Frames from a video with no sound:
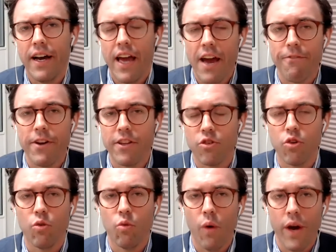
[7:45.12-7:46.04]
every
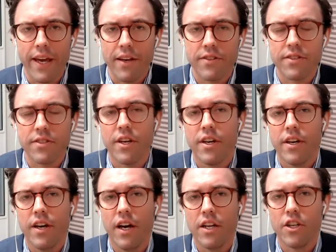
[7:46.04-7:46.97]
2 weeks,
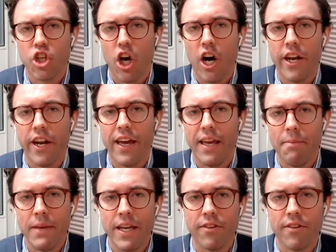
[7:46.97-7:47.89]
China
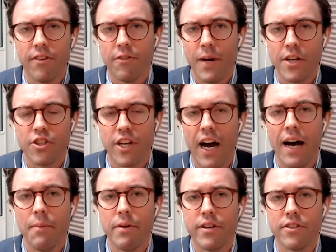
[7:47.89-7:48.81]
emits as much
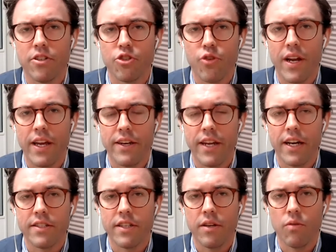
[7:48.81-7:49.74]
carbon as Australia
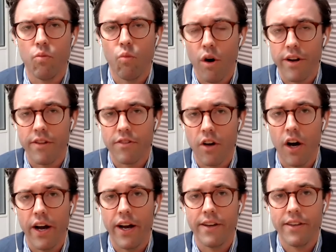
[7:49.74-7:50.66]
does in one
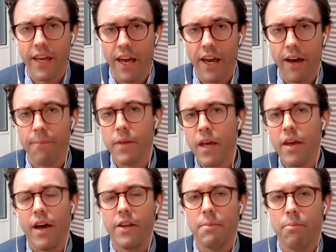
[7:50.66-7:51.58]
entire year.
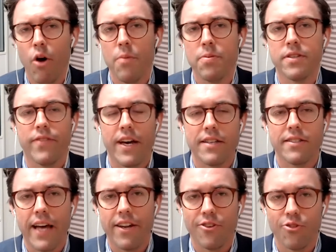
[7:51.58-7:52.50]
And the purpose of that
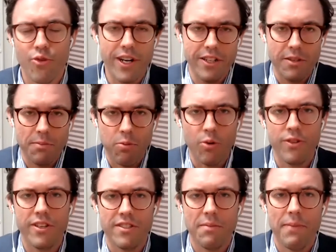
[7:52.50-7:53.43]
stat is really to
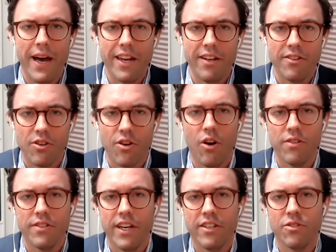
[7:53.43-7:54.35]
put this debate into
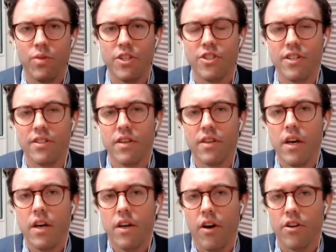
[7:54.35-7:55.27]
context, which is
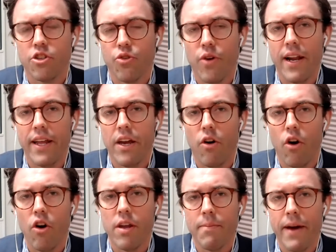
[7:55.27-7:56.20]
Australia
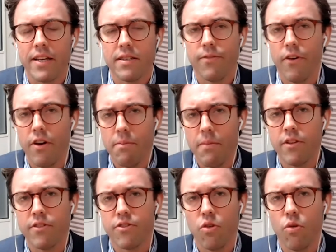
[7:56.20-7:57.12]
only makes a very
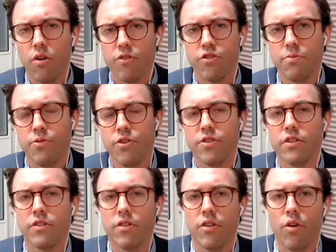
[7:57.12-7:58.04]
minuscule
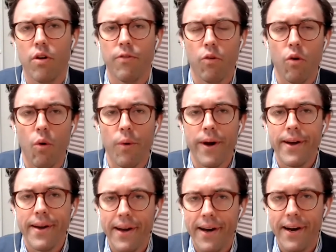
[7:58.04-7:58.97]
contribution to the overall
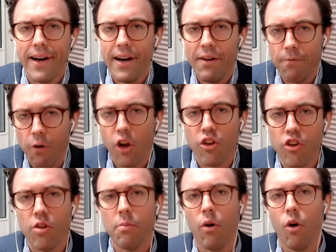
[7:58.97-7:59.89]

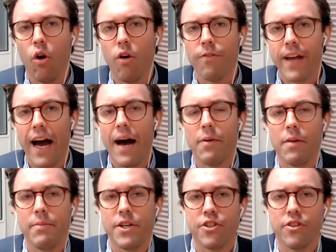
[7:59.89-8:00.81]
volume of
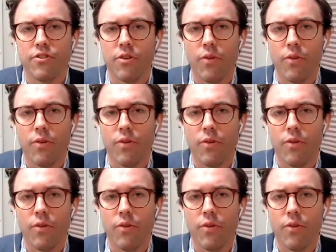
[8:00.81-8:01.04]
carbon emissions